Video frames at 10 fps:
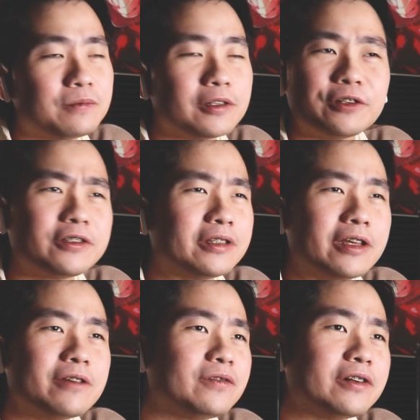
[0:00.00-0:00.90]
but her
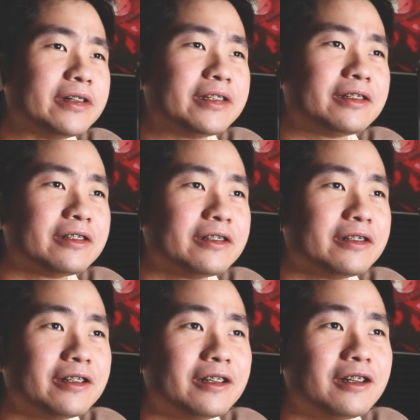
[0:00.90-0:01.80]
singing voice
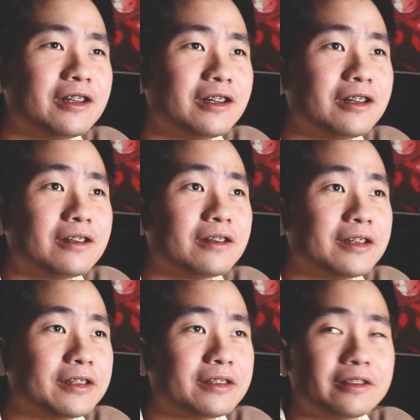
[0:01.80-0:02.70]

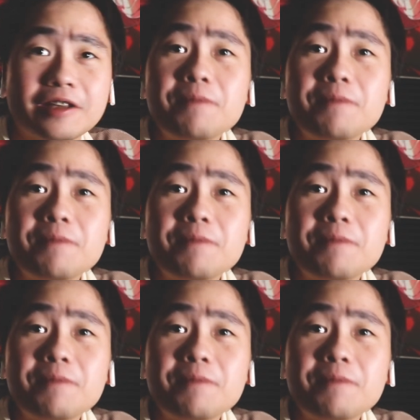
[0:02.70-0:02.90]
is